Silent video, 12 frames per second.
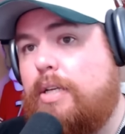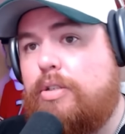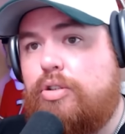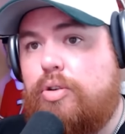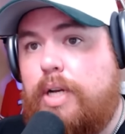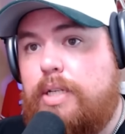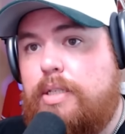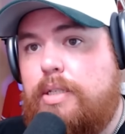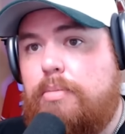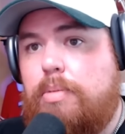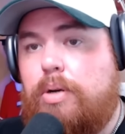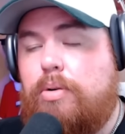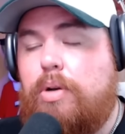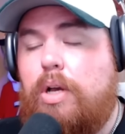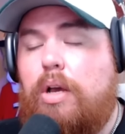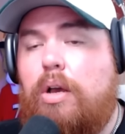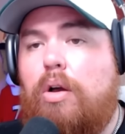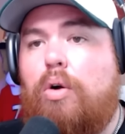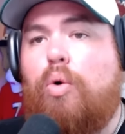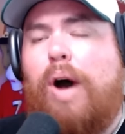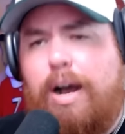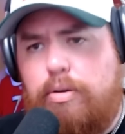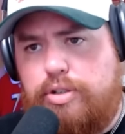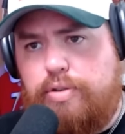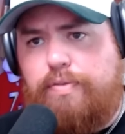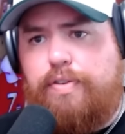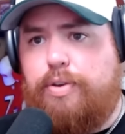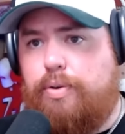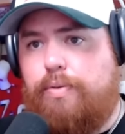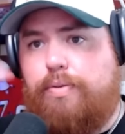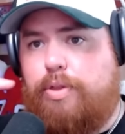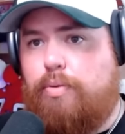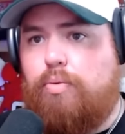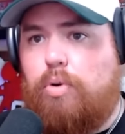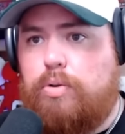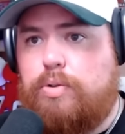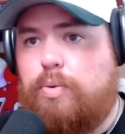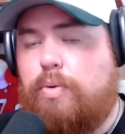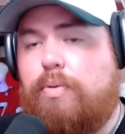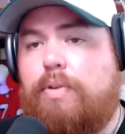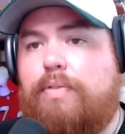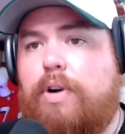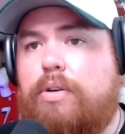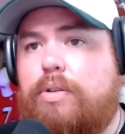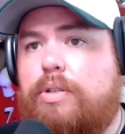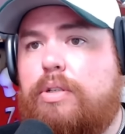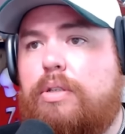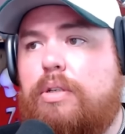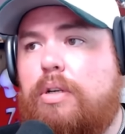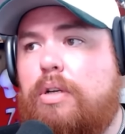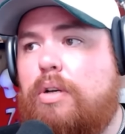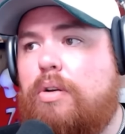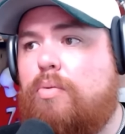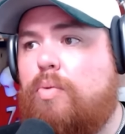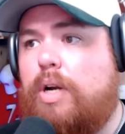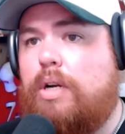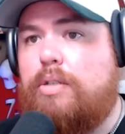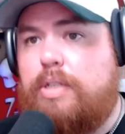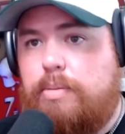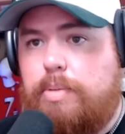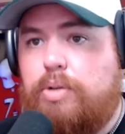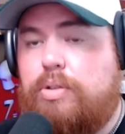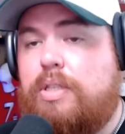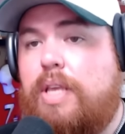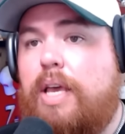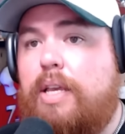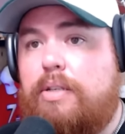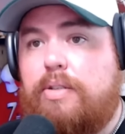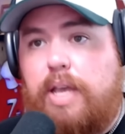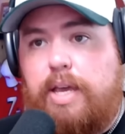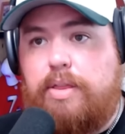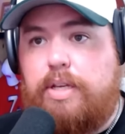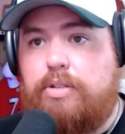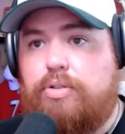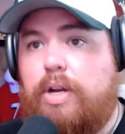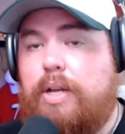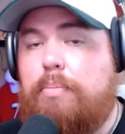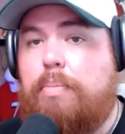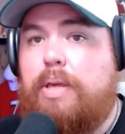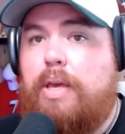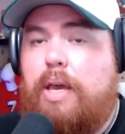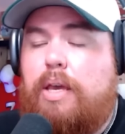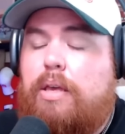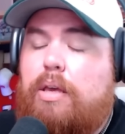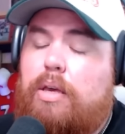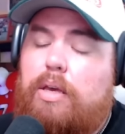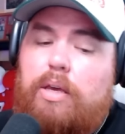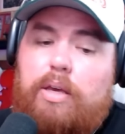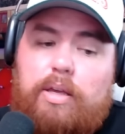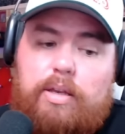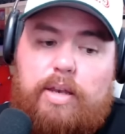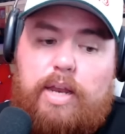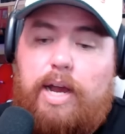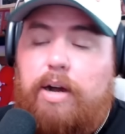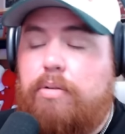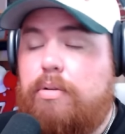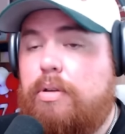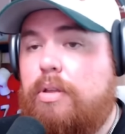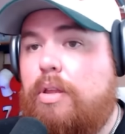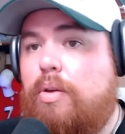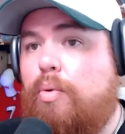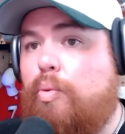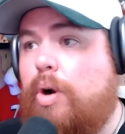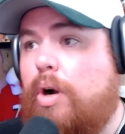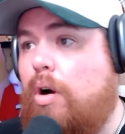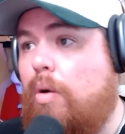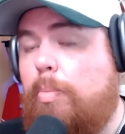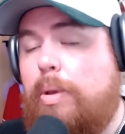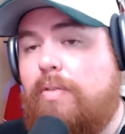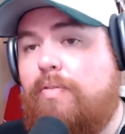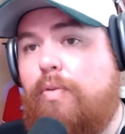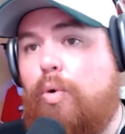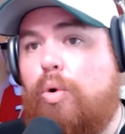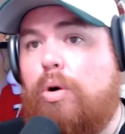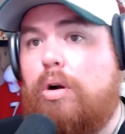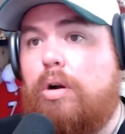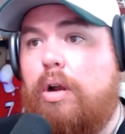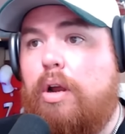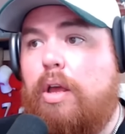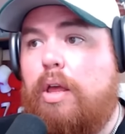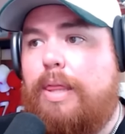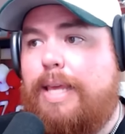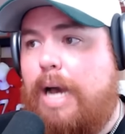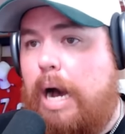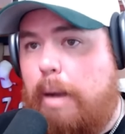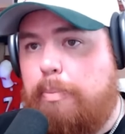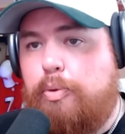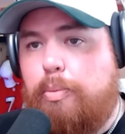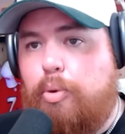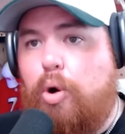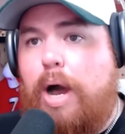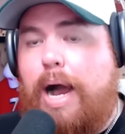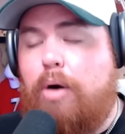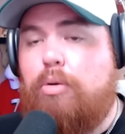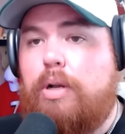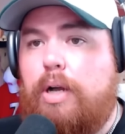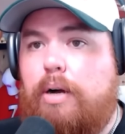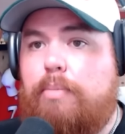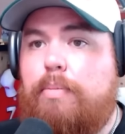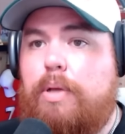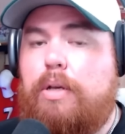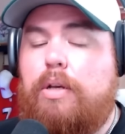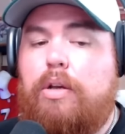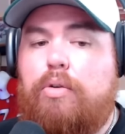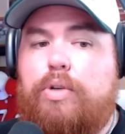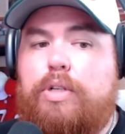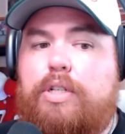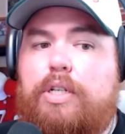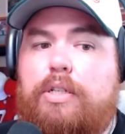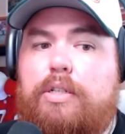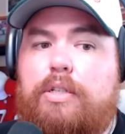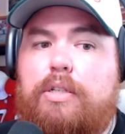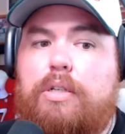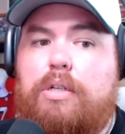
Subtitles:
and trade Deebo. Well, how would you feel if the roles were reversed, where Deebo stays and they trade BA? Now, we're hoping for the optimal outcome, which is